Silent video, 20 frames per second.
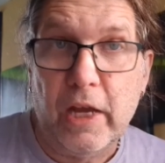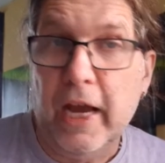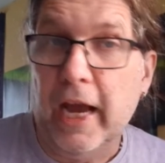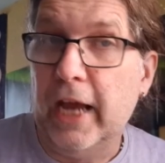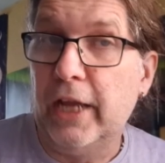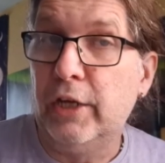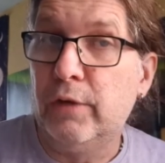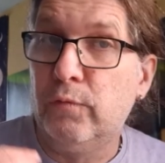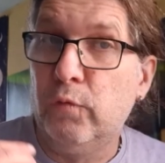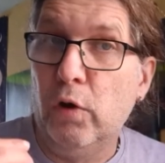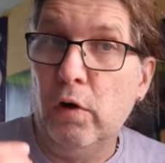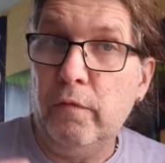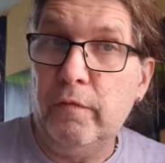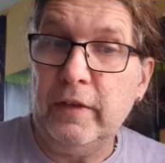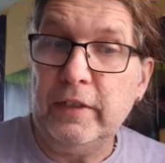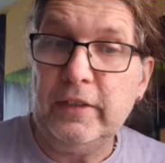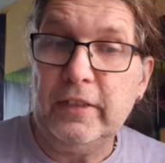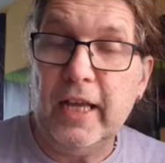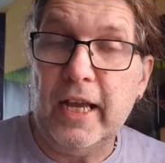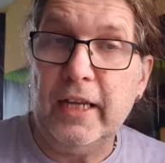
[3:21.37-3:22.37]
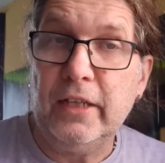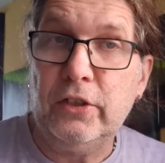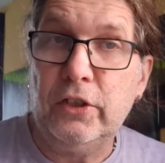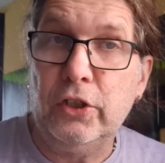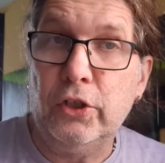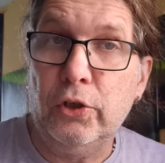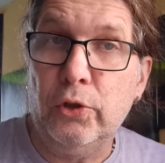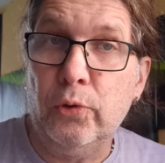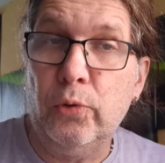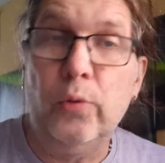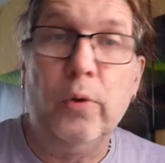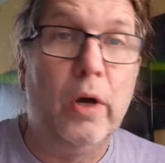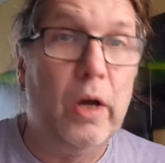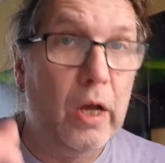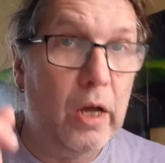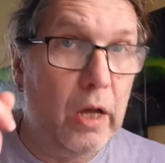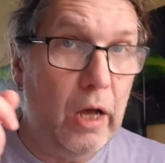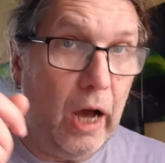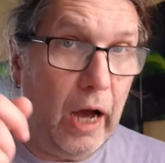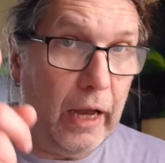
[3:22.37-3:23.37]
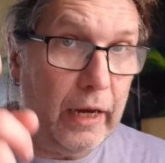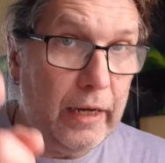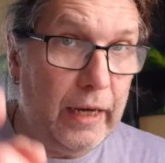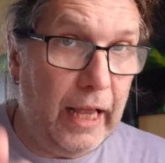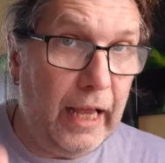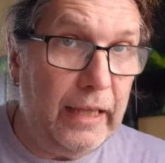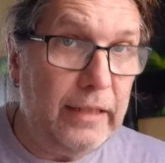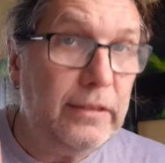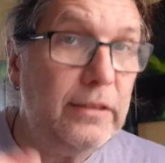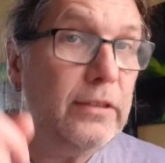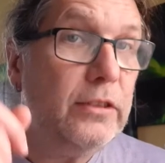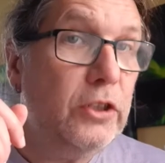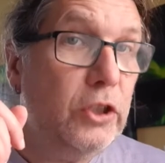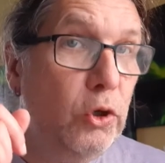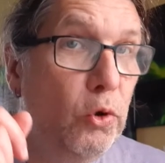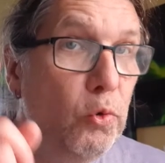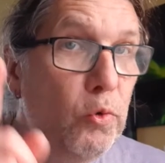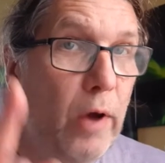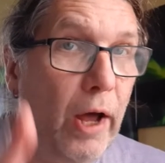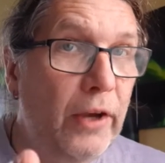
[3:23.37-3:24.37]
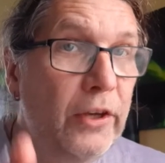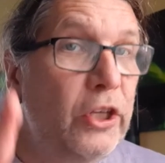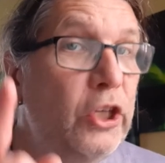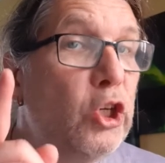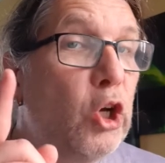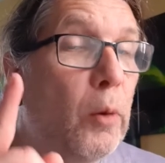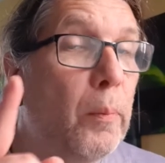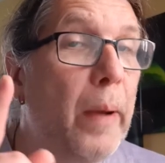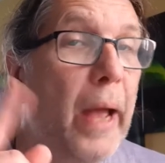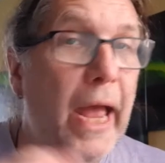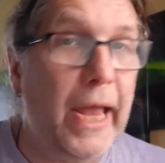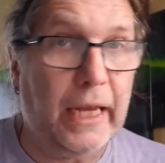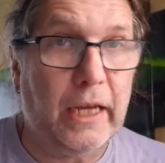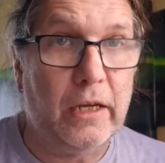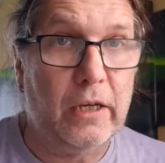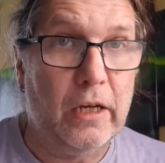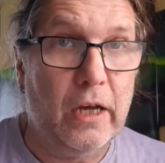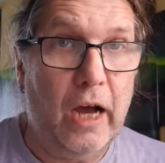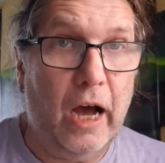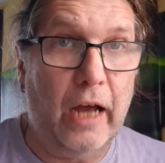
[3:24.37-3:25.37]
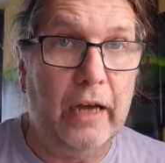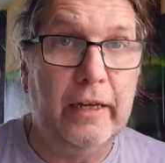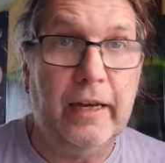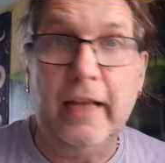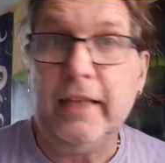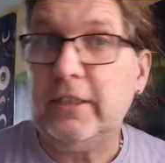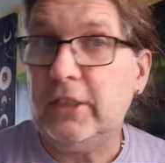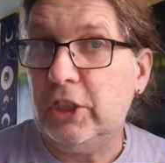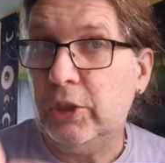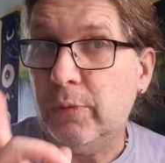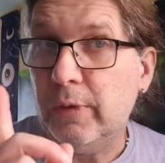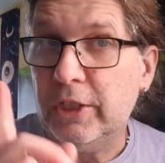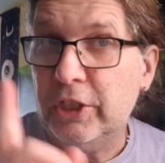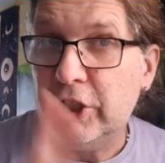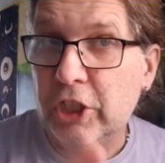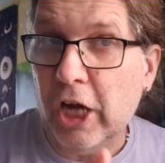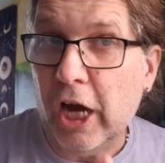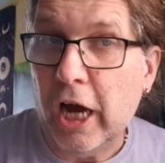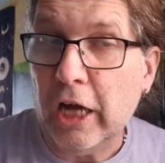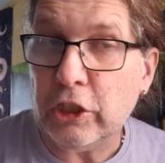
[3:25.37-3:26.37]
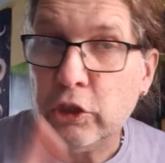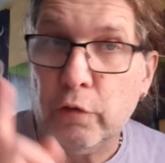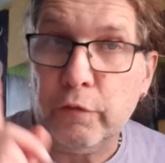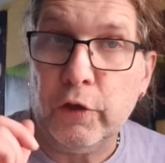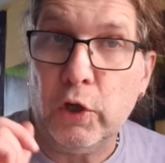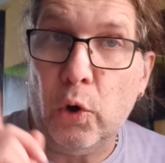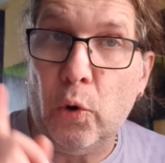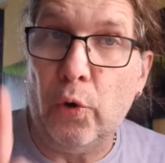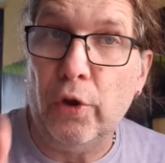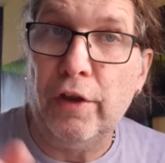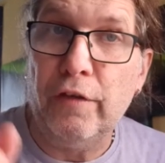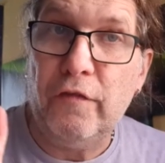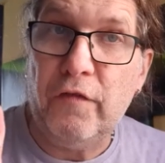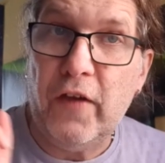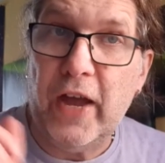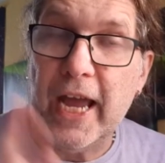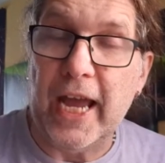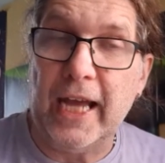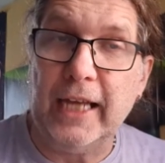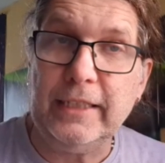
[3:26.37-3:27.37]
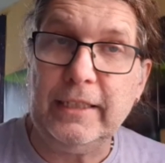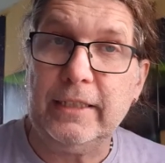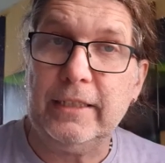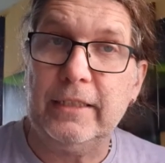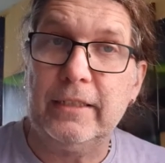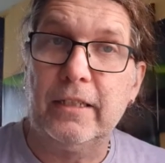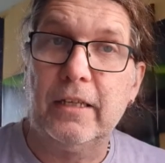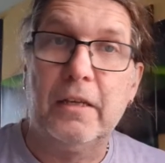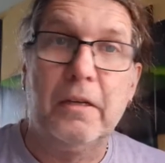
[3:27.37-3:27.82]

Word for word: And the wolf is saying to you, unless you run your pack, unless you're in charge of your own affairs,